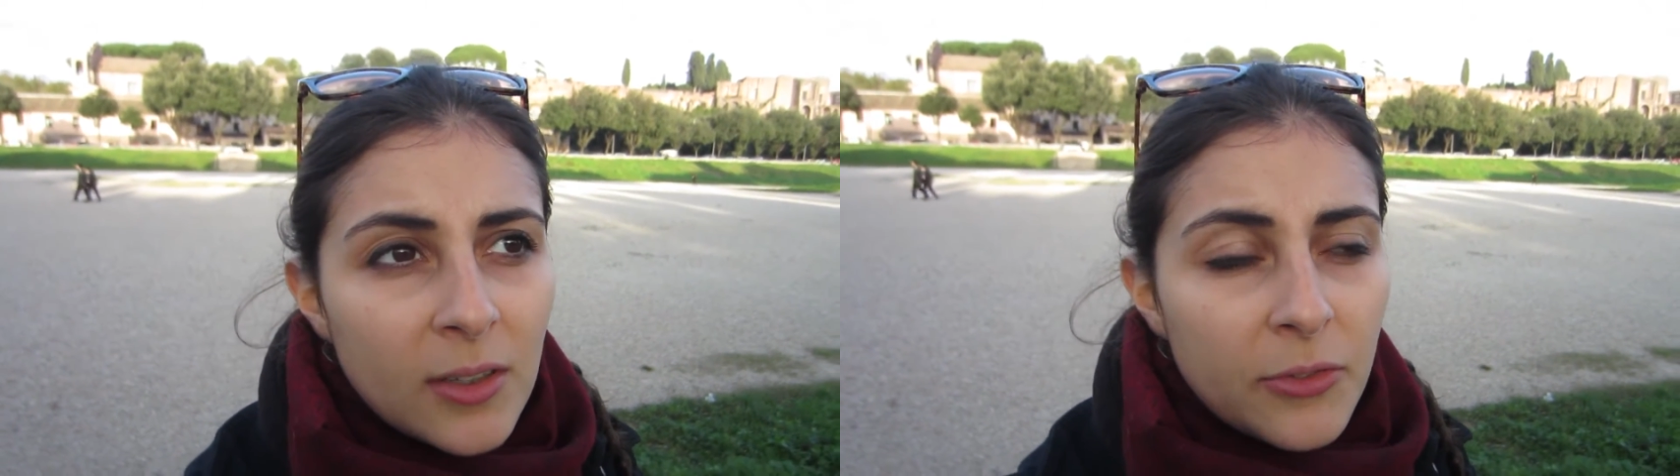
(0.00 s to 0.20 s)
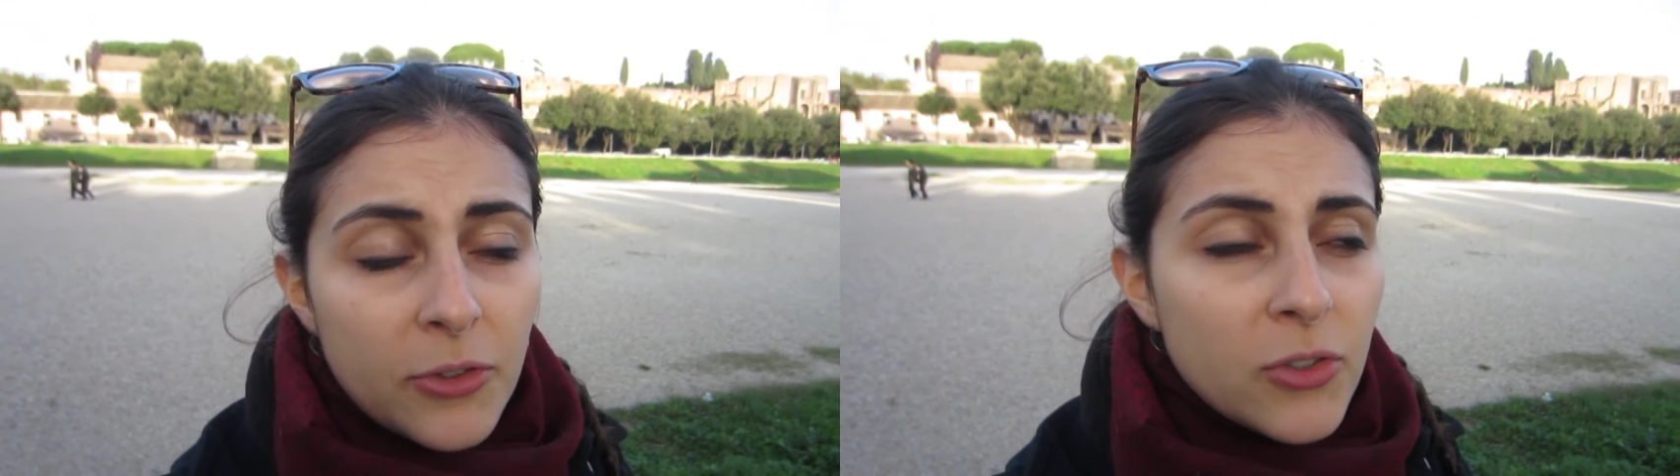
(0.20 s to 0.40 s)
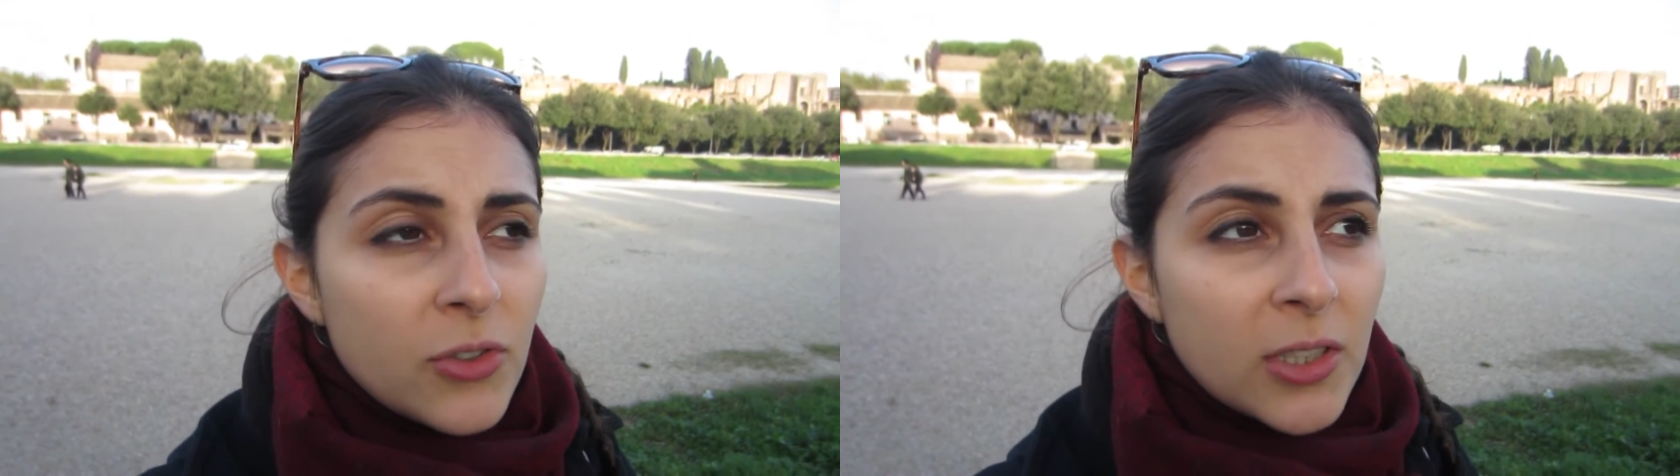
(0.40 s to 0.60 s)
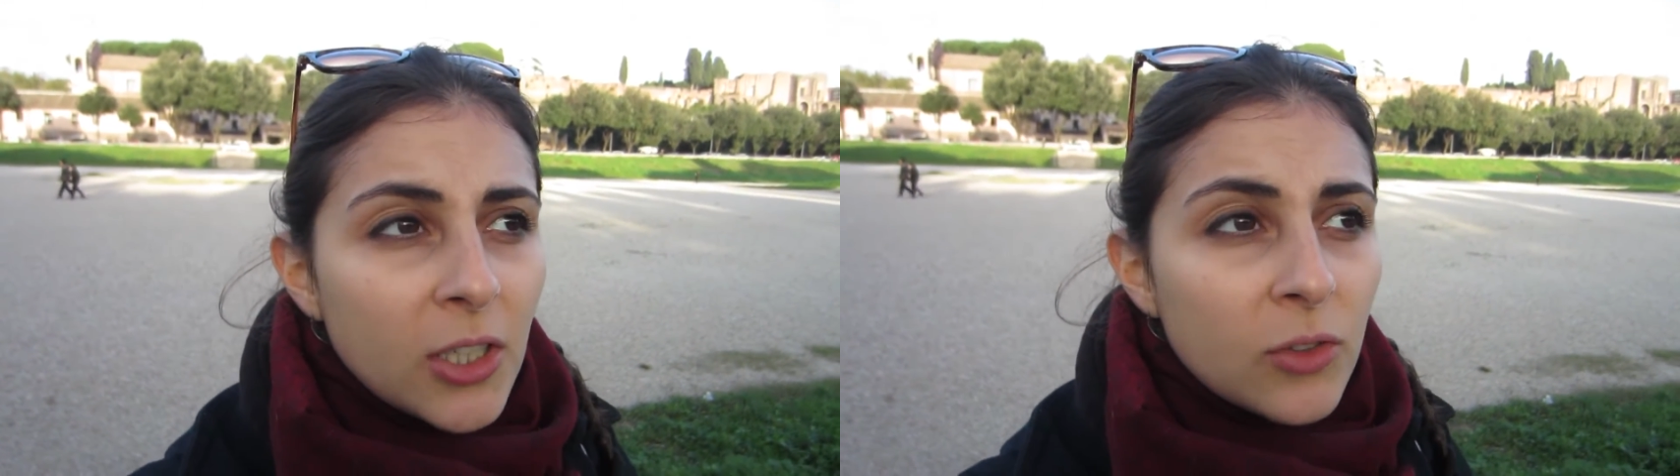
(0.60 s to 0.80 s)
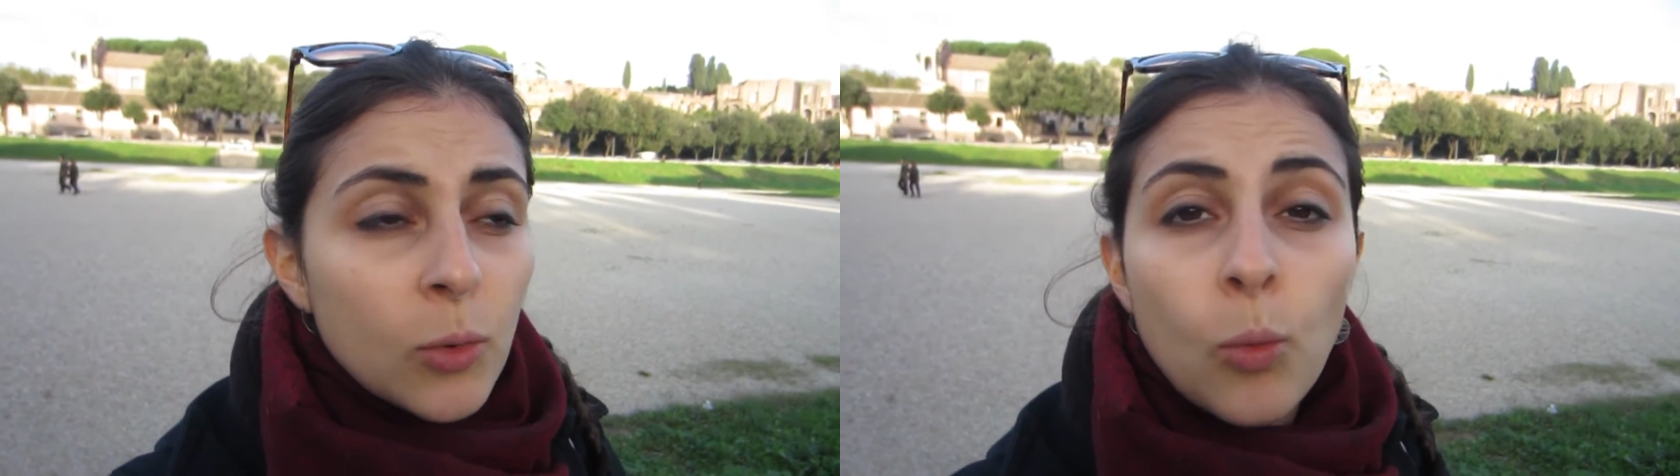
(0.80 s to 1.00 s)
The food's
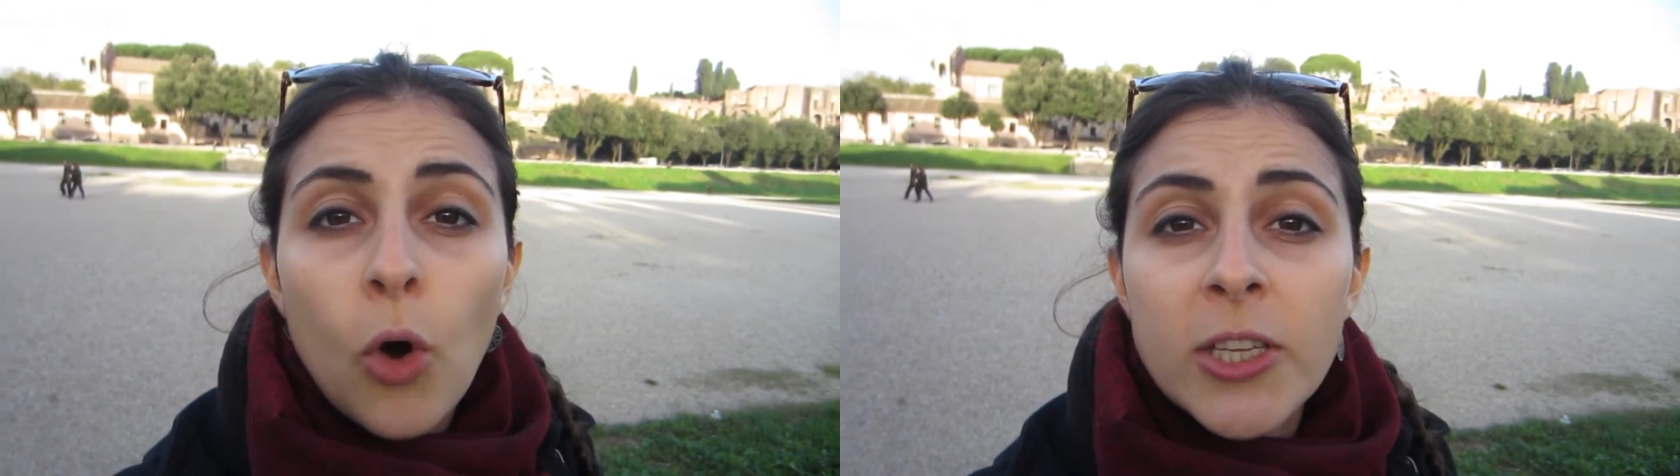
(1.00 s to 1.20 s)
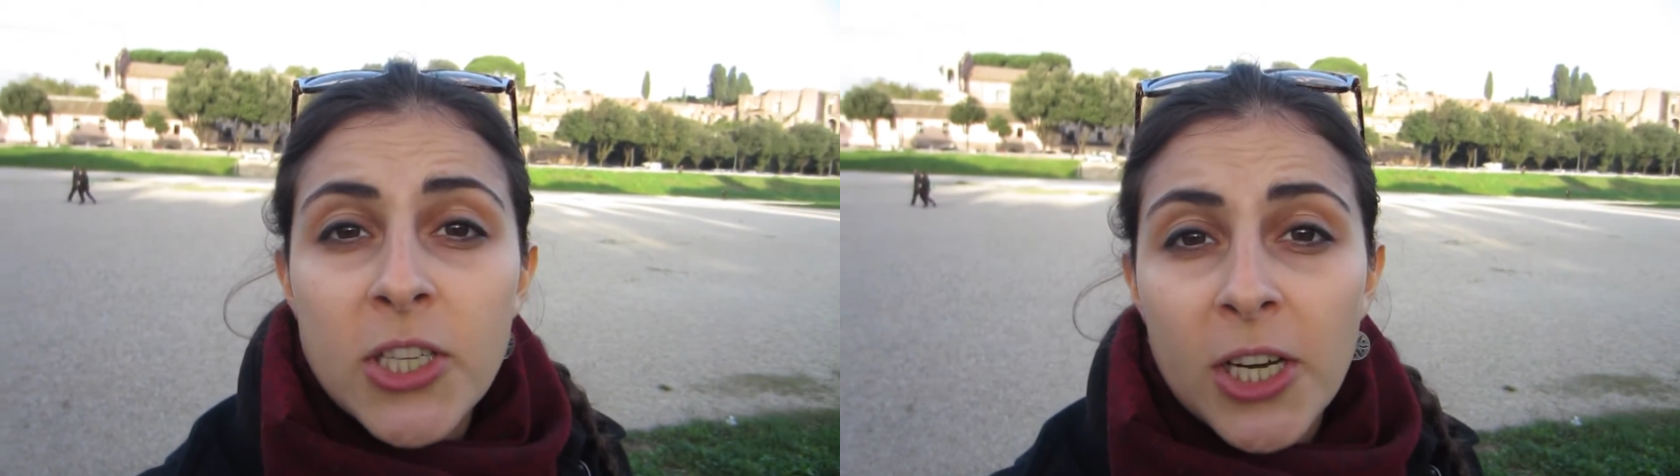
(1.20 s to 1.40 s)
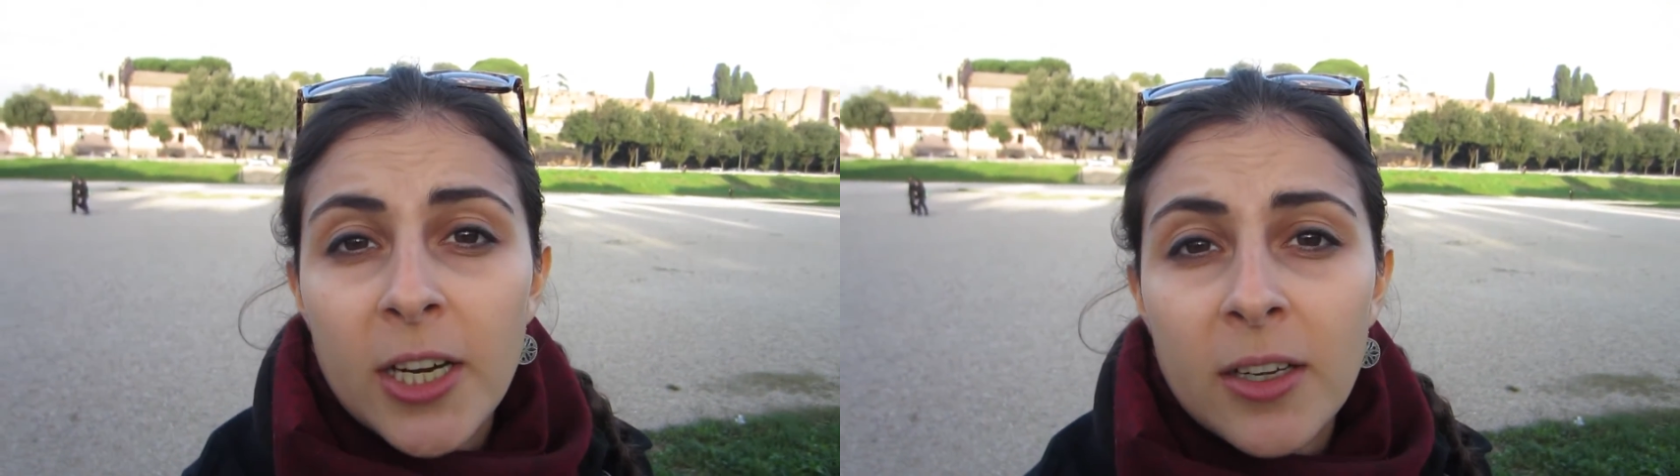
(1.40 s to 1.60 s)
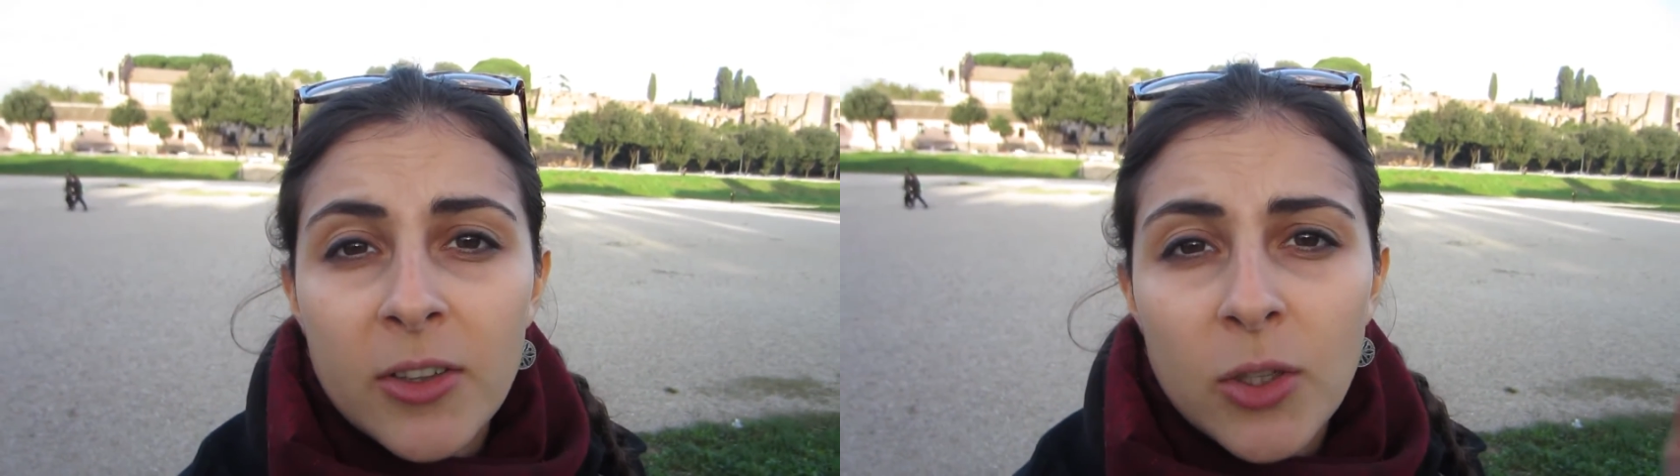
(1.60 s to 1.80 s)
really good. The water